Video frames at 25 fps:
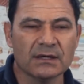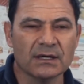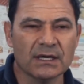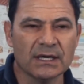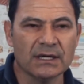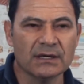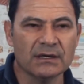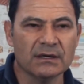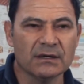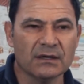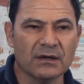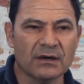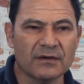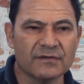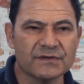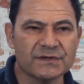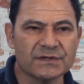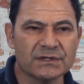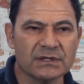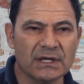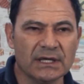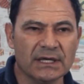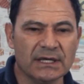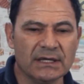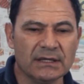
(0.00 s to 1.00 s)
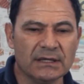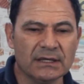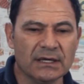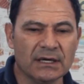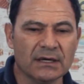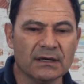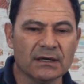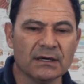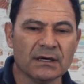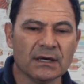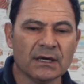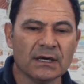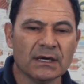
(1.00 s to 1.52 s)
And obviously
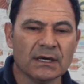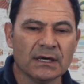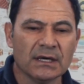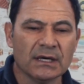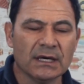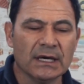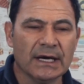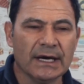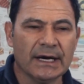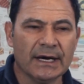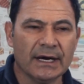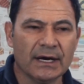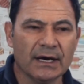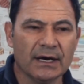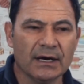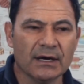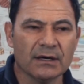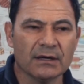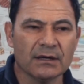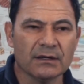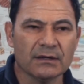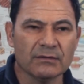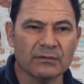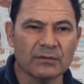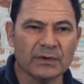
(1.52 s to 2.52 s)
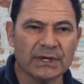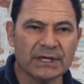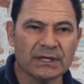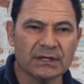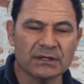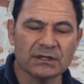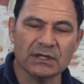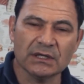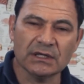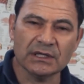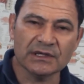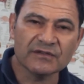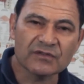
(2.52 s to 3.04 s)
we
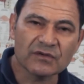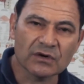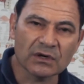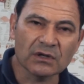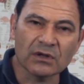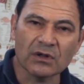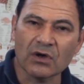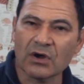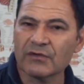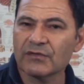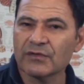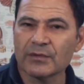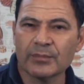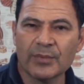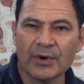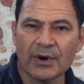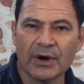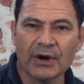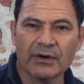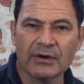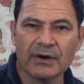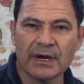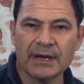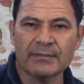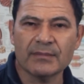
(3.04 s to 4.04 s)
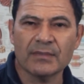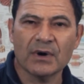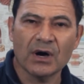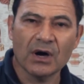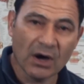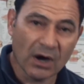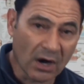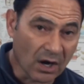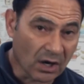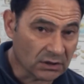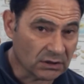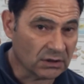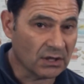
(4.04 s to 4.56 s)
can deliver a lot of the program
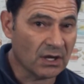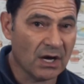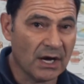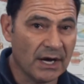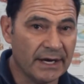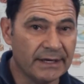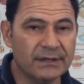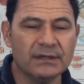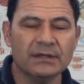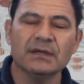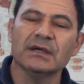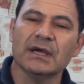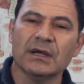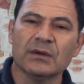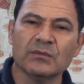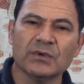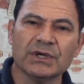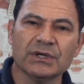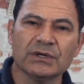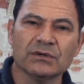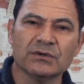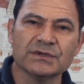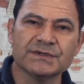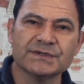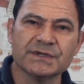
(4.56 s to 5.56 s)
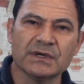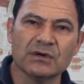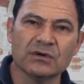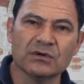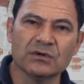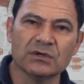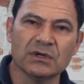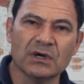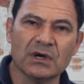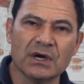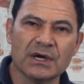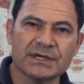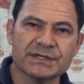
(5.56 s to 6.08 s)
online, and we can also
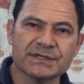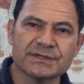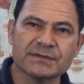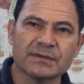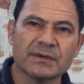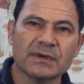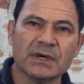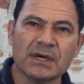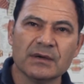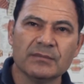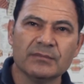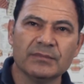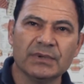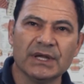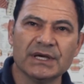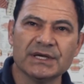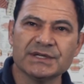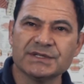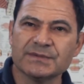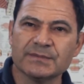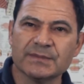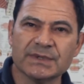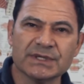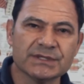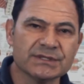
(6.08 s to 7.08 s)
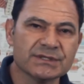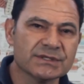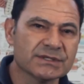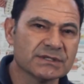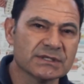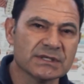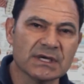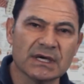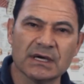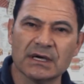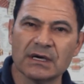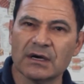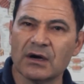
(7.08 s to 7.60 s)
organise
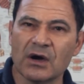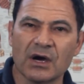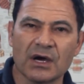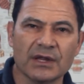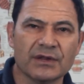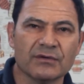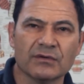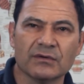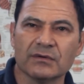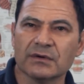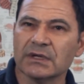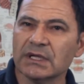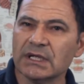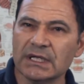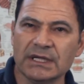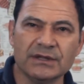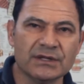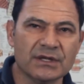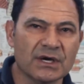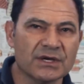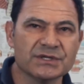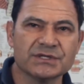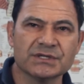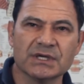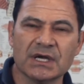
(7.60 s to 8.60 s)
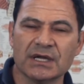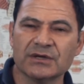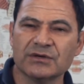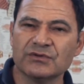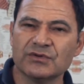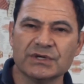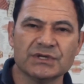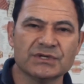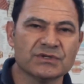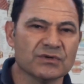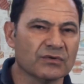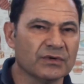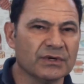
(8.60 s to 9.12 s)
placements either in those
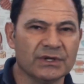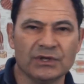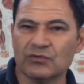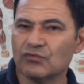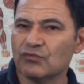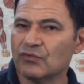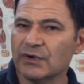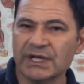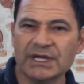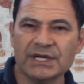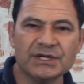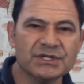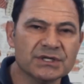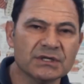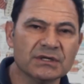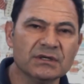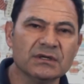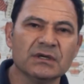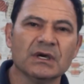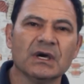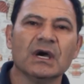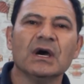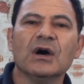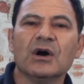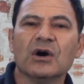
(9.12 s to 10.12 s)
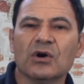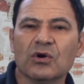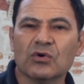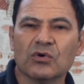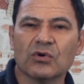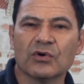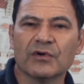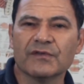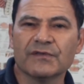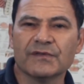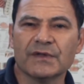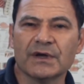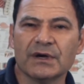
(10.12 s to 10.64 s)
countries or in the region,
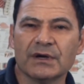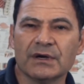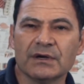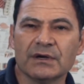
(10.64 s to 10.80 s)
or if